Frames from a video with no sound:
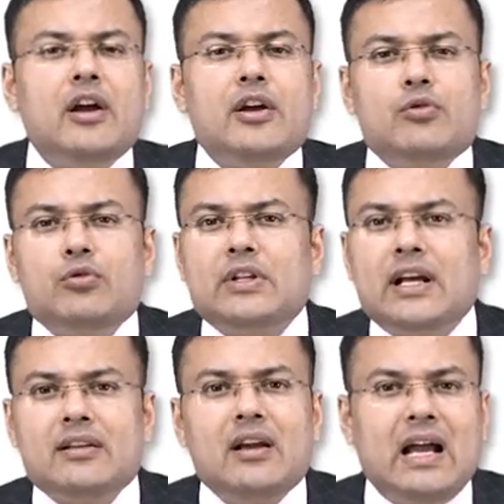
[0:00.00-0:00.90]
You know
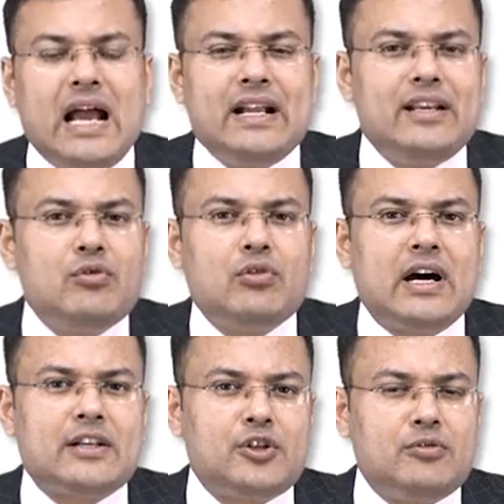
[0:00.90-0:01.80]
that
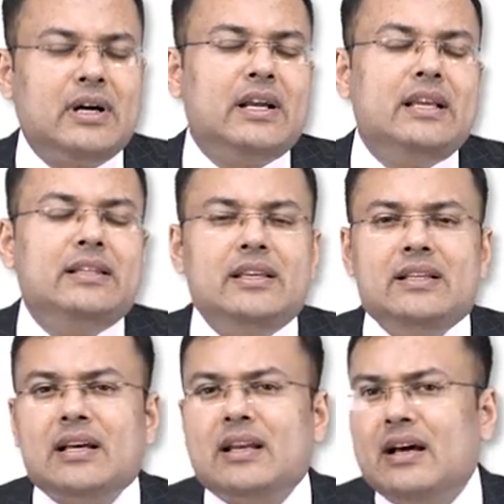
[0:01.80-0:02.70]
adenocarcinoma,
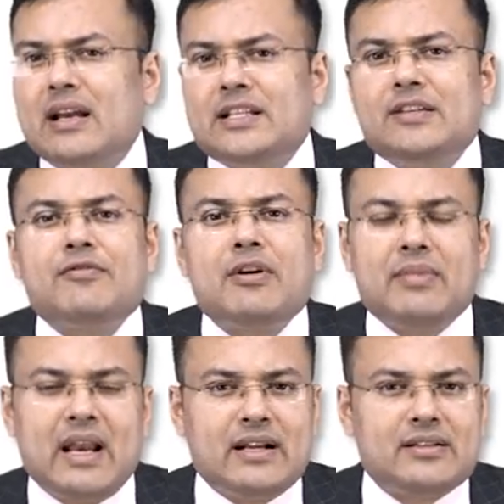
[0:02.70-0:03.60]
these are arising from
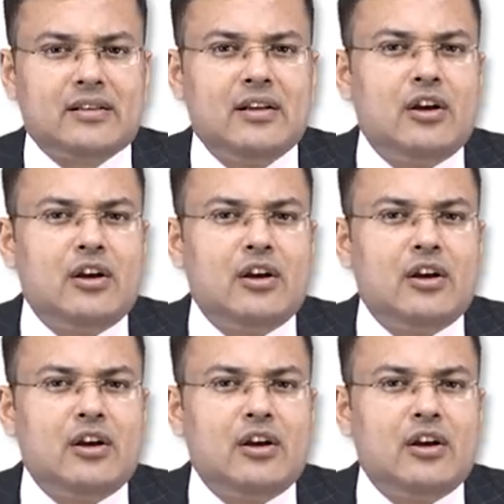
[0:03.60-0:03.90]
glands.